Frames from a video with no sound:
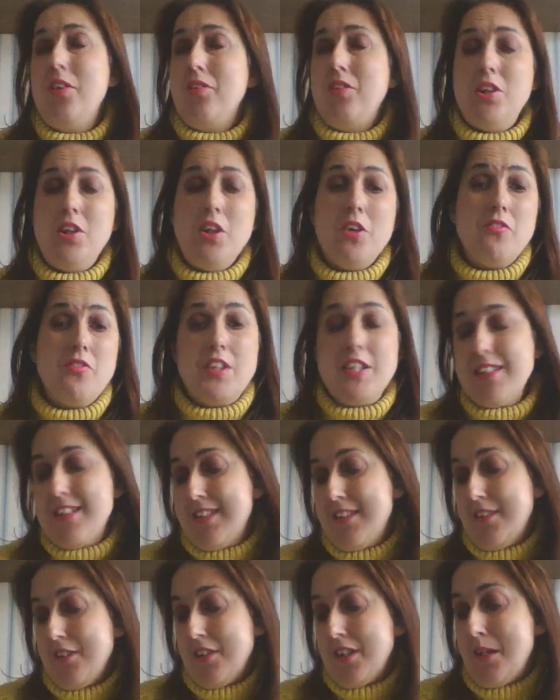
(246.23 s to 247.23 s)
loving
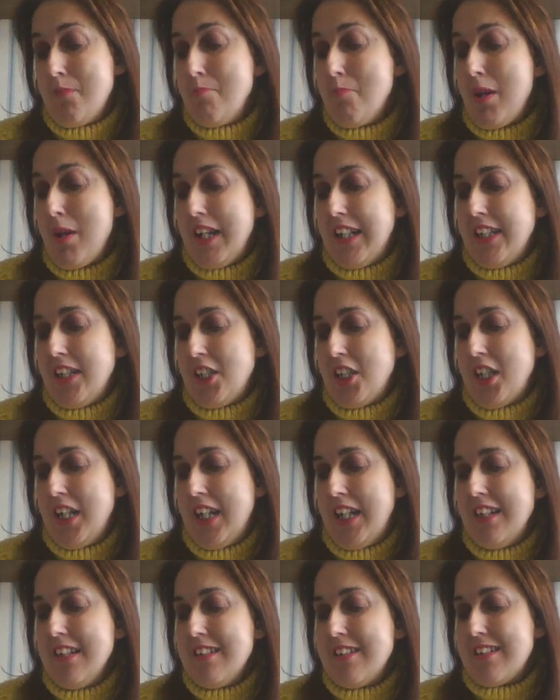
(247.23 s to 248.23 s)
stunning
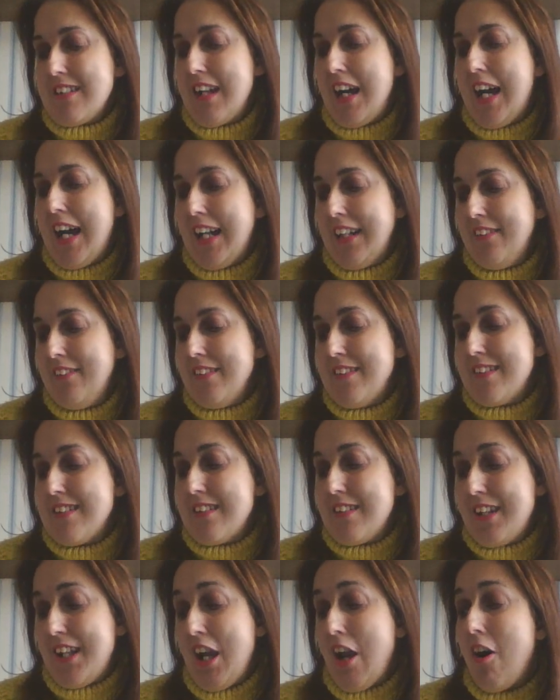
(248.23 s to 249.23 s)
beaches and
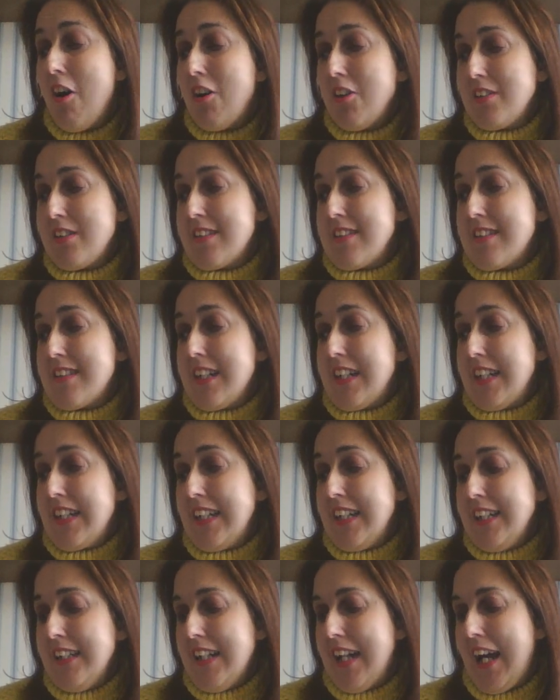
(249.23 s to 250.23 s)
the art
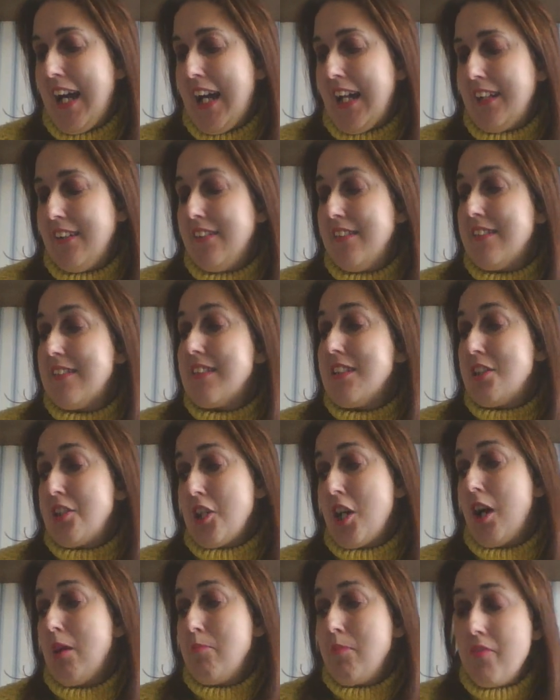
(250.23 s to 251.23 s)
scene and the
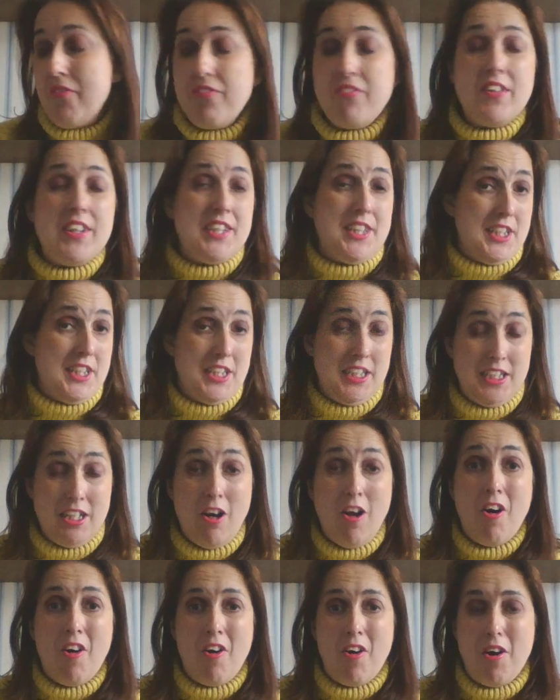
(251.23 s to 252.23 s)
charming fishing
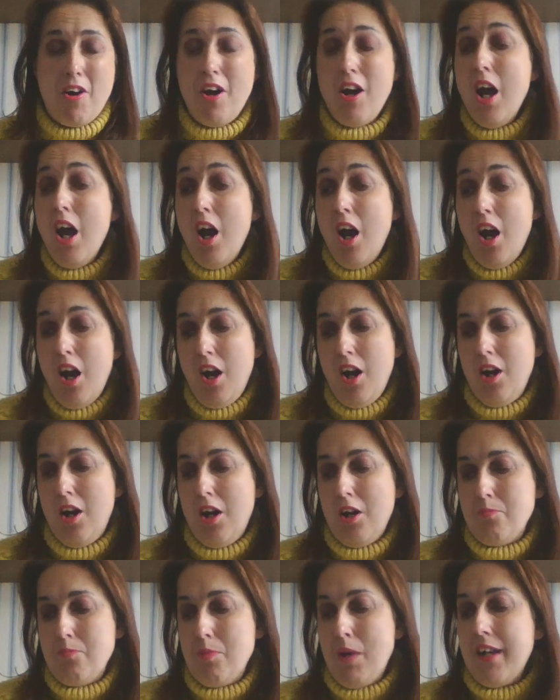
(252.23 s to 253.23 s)
har
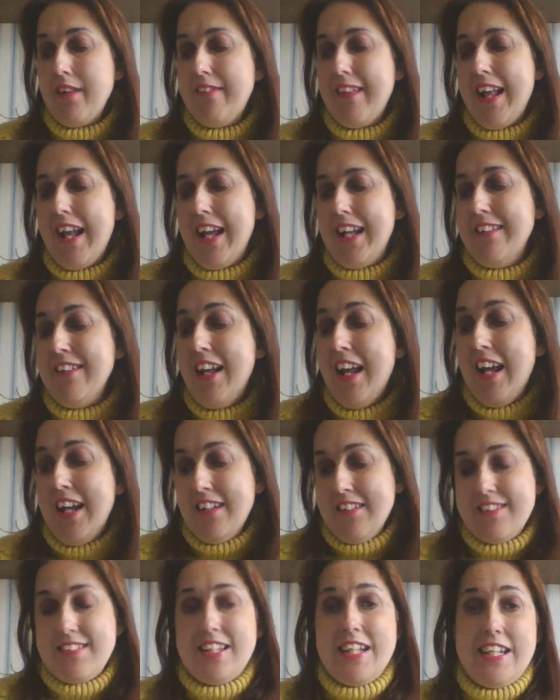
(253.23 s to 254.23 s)
harbour, then
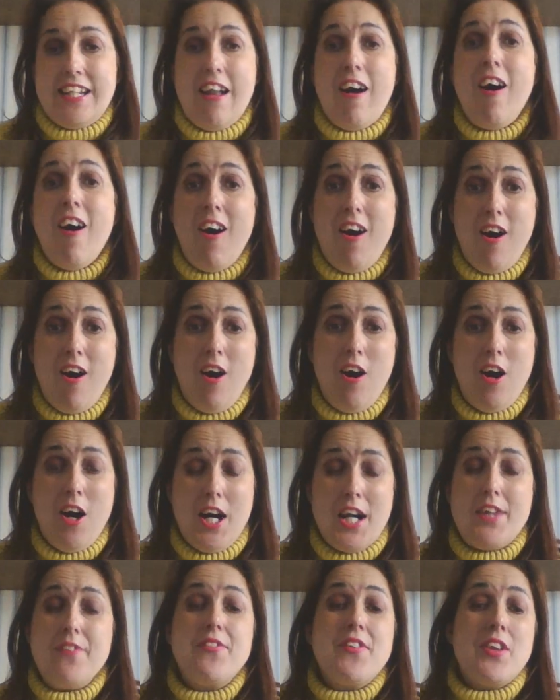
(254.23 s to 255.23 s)
Saint
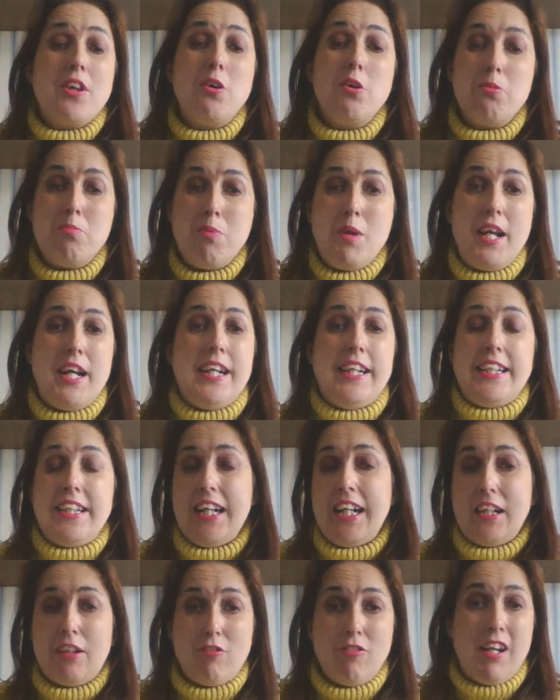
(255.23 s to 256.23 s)
Ives could be
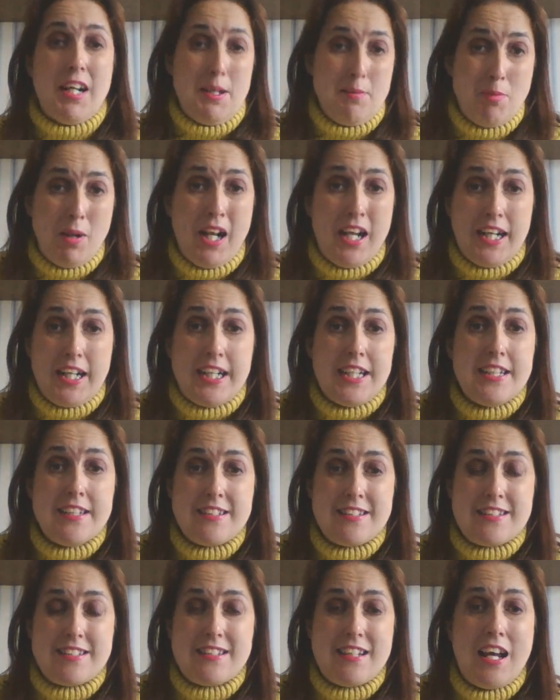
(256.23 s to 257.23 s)
a great
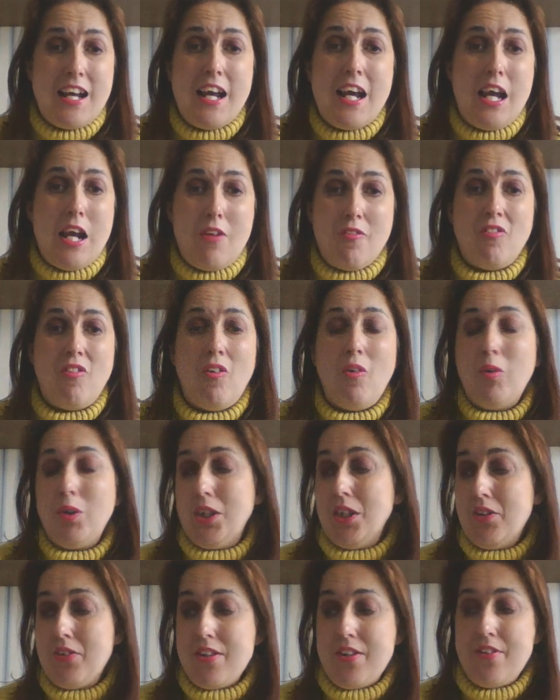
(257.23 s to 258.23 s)
place uh, for
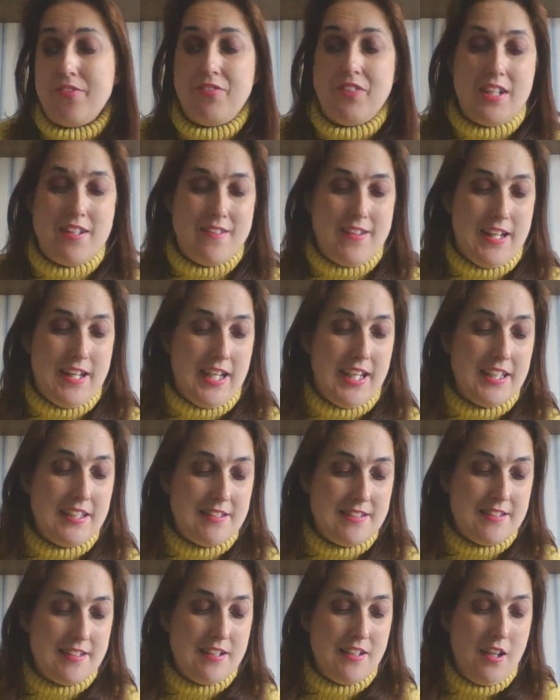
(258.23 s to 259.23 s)
you to
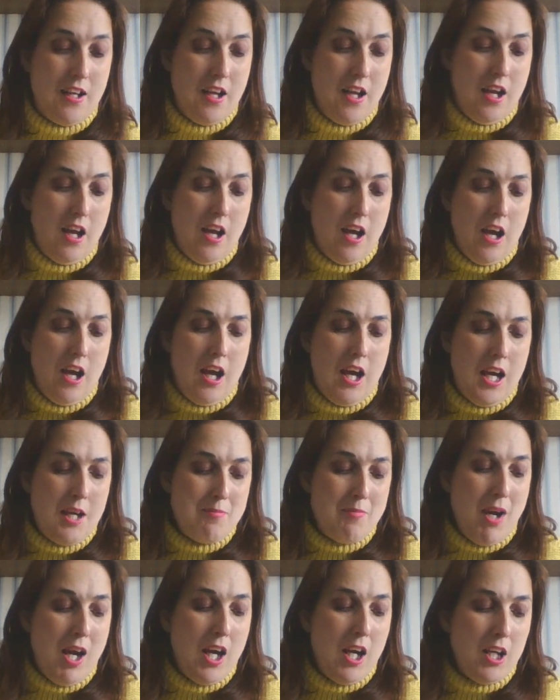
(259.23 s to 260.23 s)
visit.
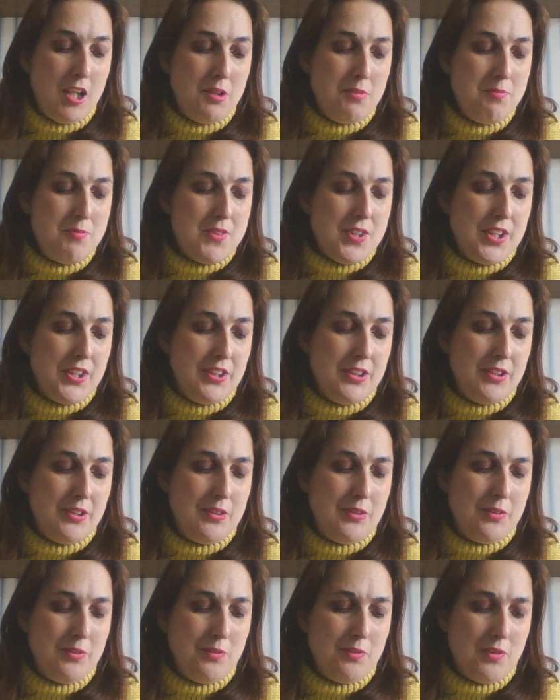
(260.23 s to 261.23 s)
And um, home
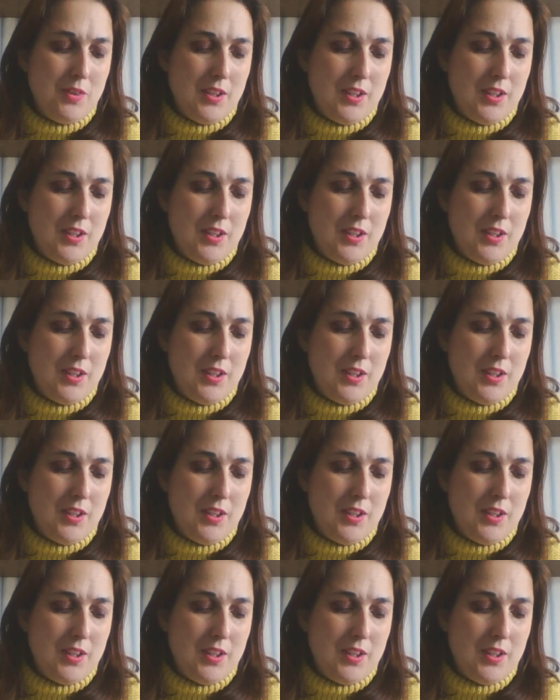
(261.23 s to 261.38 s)
to